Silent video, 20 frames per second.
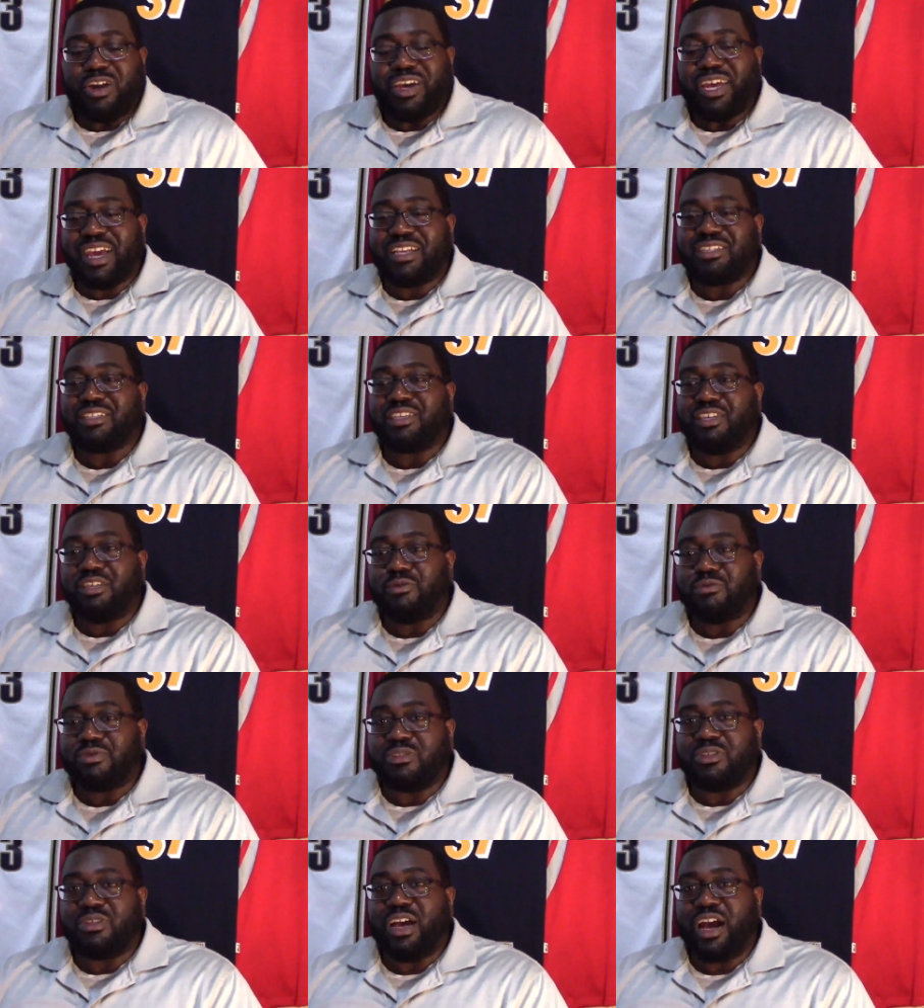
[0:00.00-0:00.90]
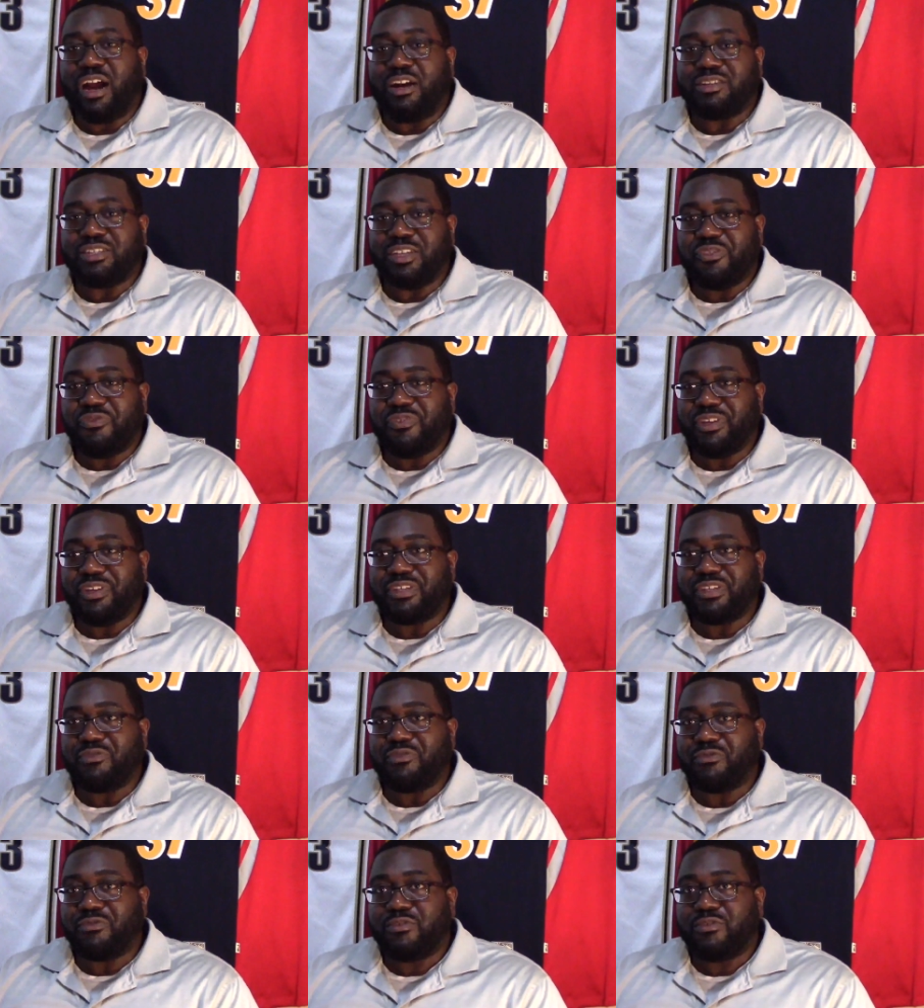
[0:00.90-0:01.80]
execute our
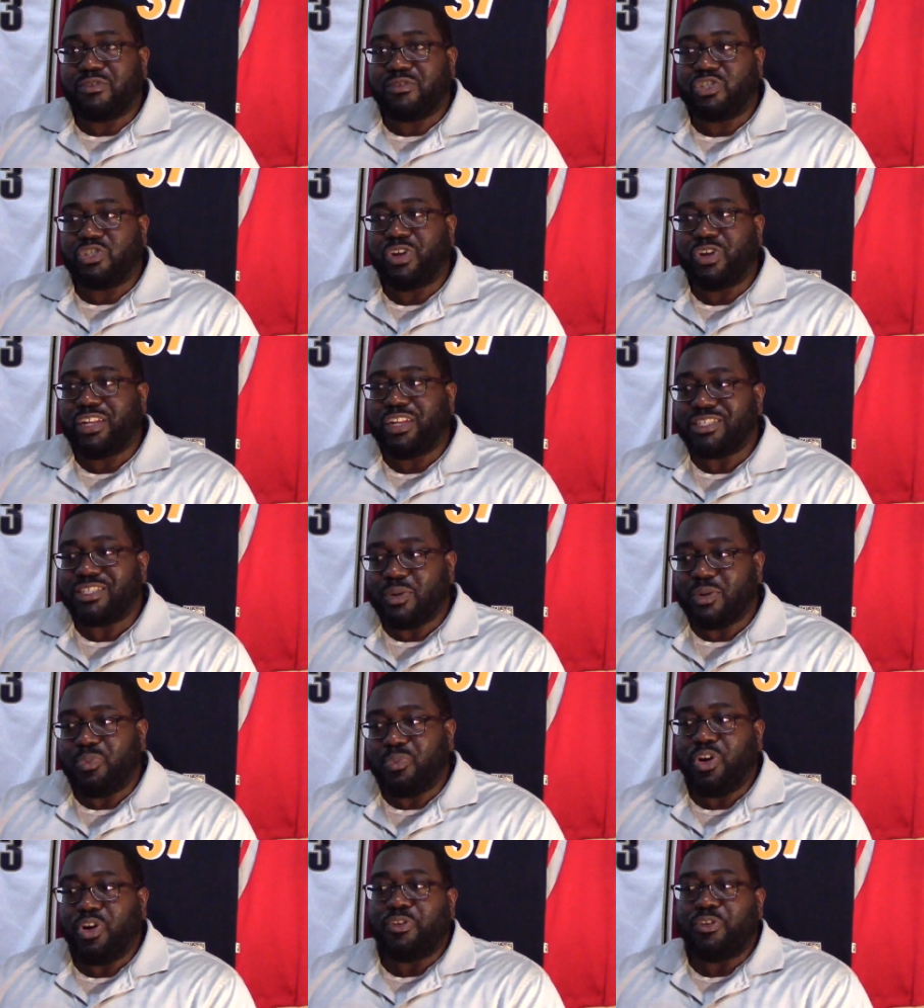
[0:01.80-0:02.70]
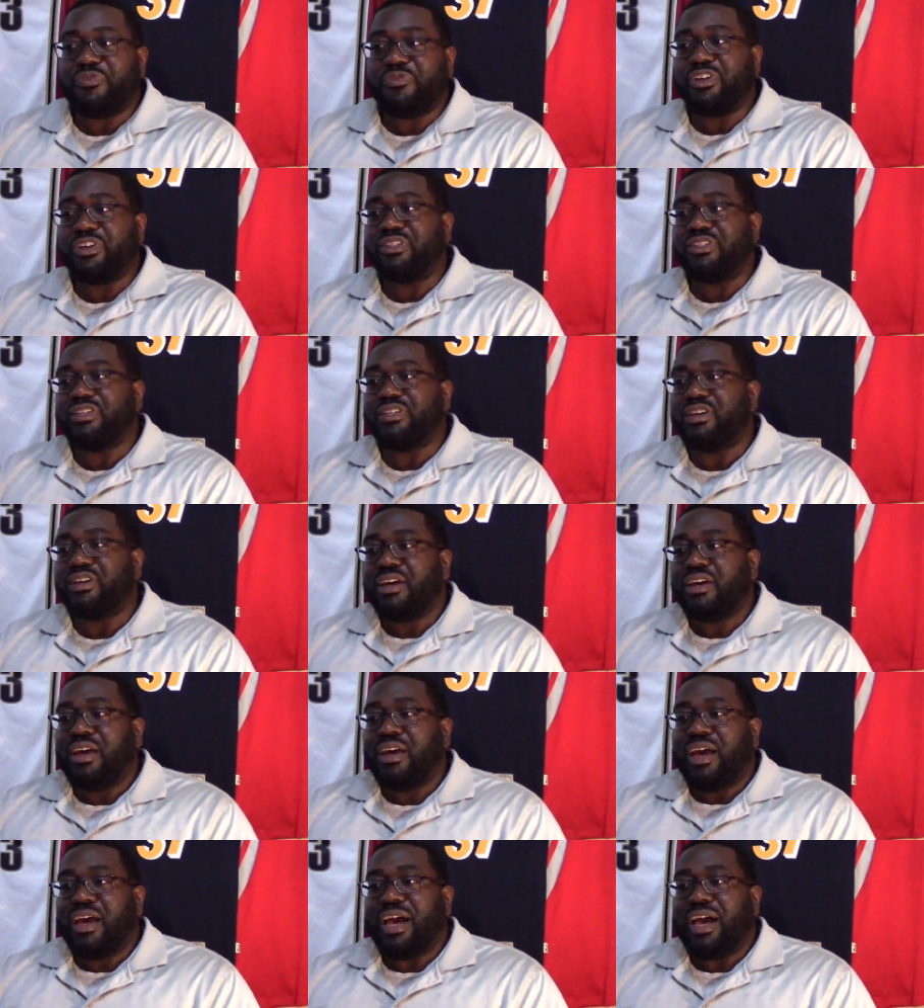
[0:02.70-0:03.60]
defensive strategy perfectly,
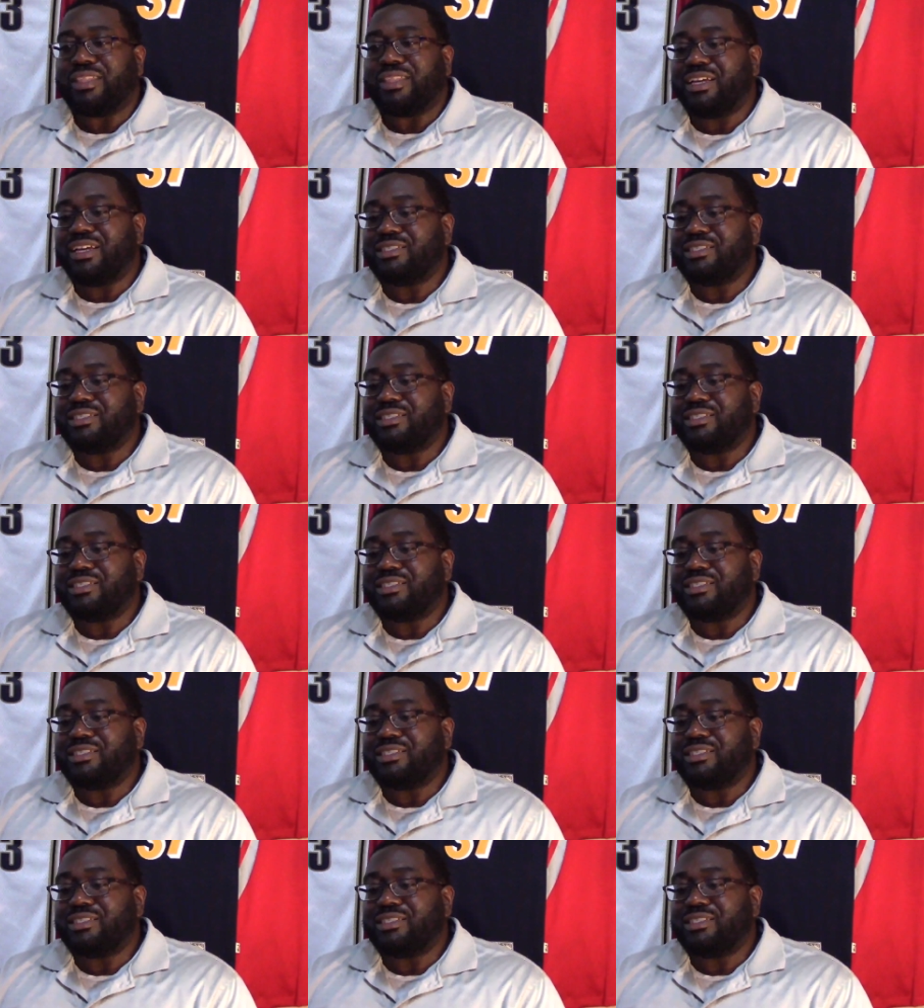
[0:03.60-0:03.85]
I think